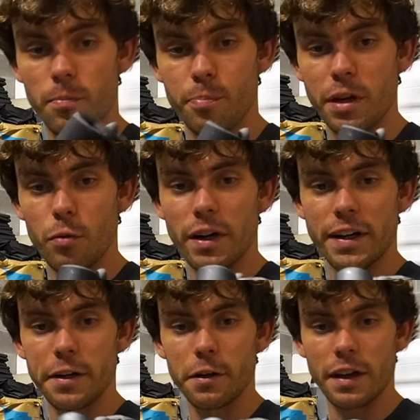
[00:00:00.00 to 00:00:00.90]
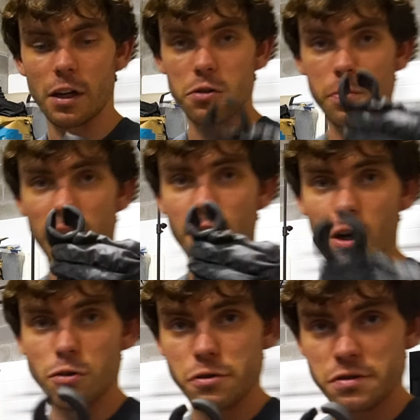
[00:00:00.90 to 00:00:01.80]
bit right here that goes around the
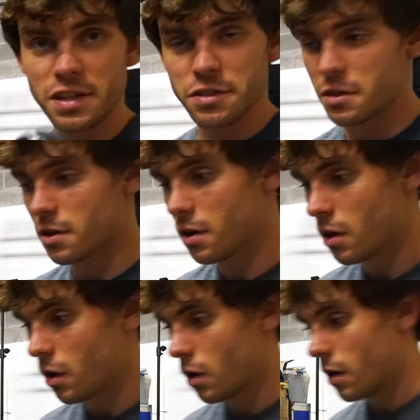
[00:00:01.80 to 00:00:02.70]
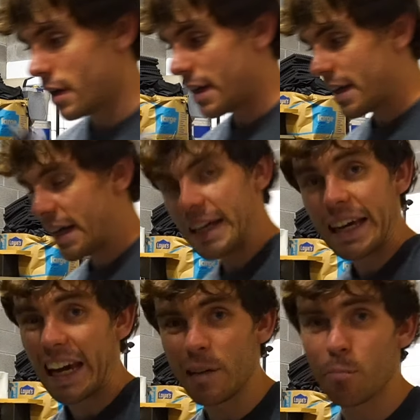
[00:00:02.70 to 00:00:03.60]
O2 sensor. It
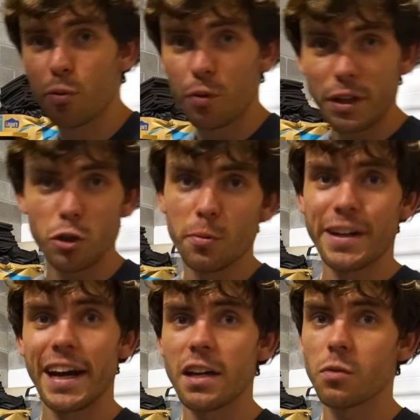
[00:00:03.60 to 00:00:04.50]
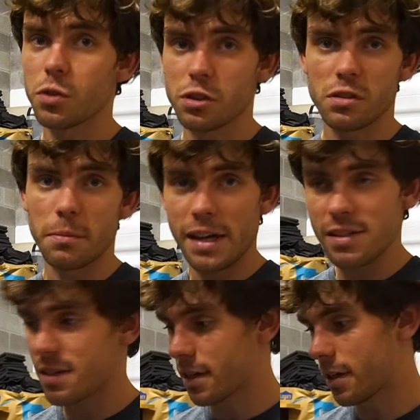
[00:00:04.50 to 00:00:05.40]
came pre-lubricated, which is
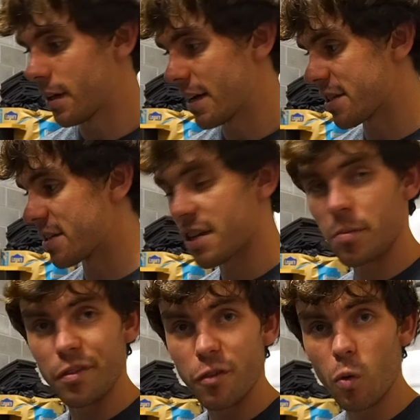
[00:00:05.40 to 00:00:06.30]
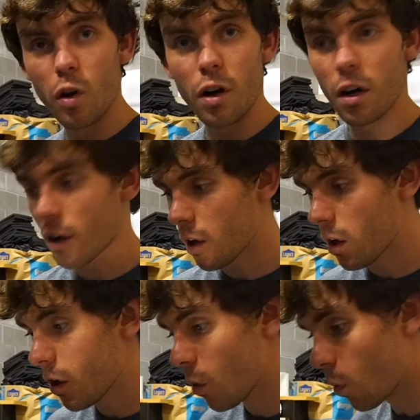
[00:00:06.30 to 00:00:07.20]
amazing, as I said before.
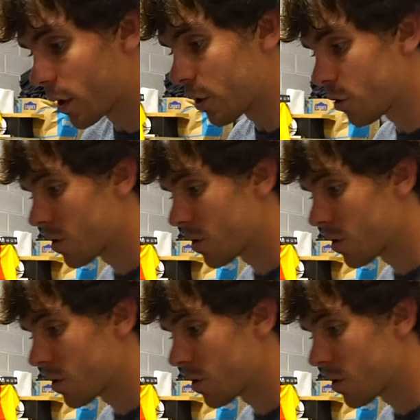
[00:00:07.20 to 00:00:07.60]
We're gonna do